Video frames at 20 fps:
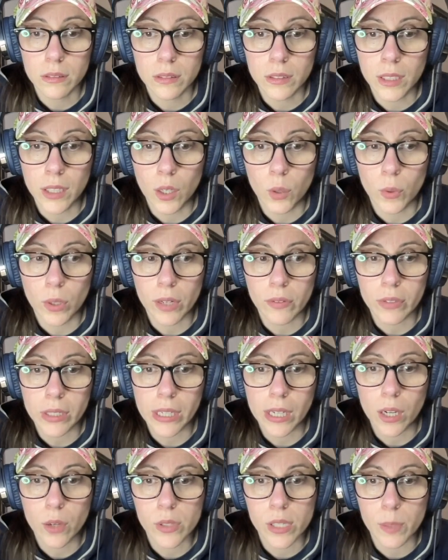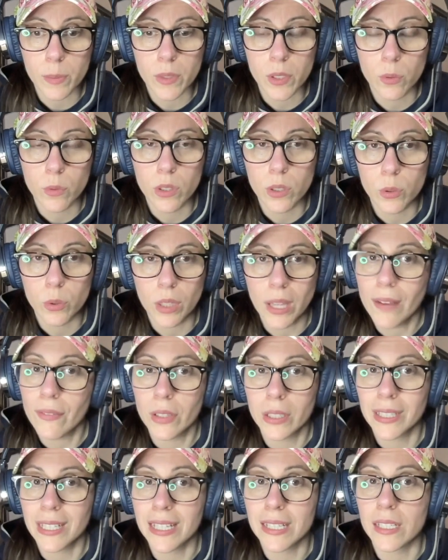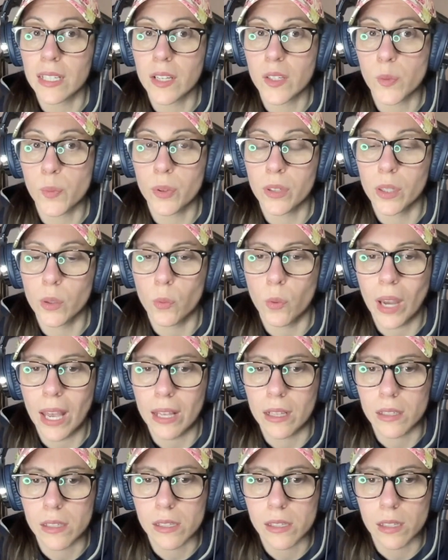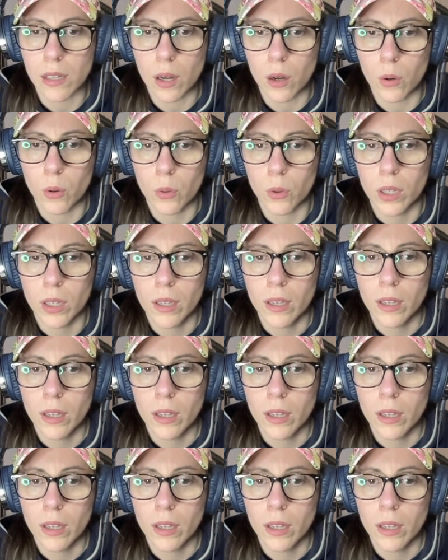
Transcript: You know, whenever he goes up to a new level, he does pretty well. So,